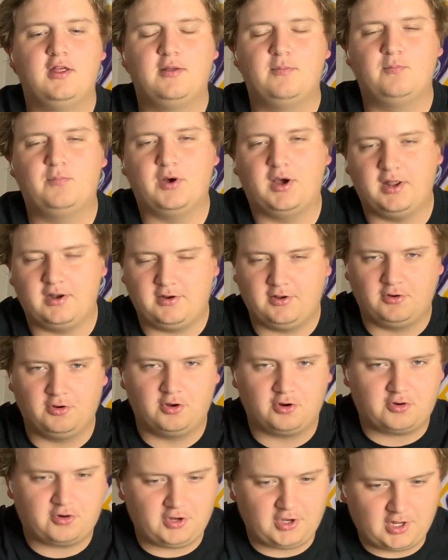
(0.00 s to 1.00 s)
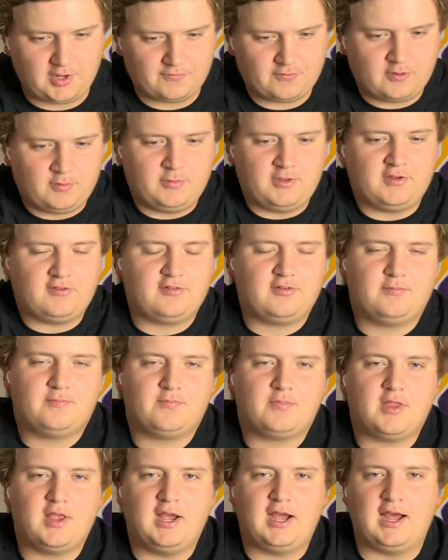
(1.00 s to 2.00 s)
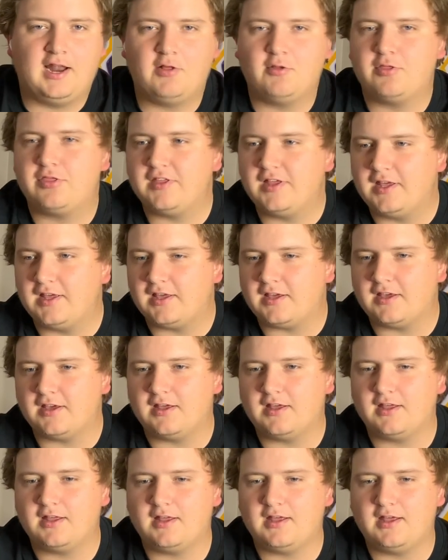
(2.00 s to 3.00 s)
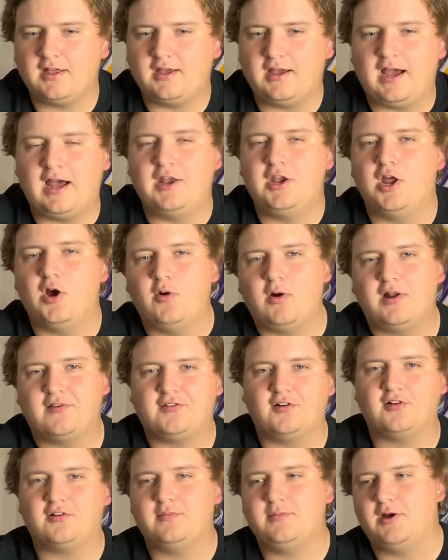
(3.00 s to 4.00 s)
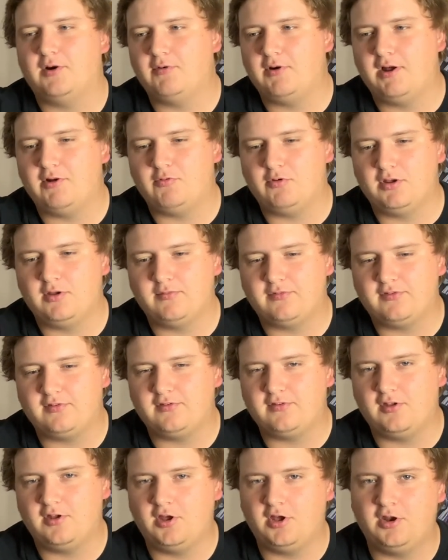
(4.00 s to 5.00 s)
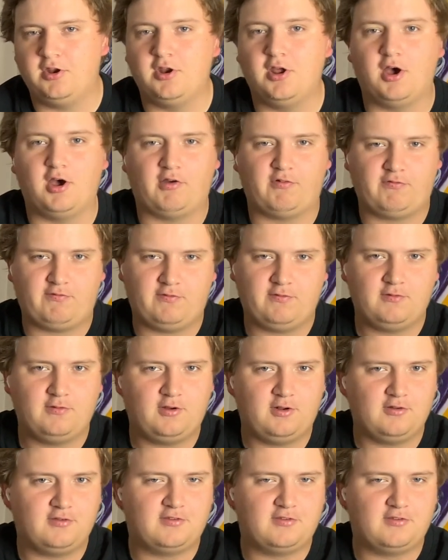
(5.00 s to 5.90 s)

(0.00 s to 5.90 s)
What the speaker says: But a little cleanup from this. I know I've talked about Ryan Williams enough on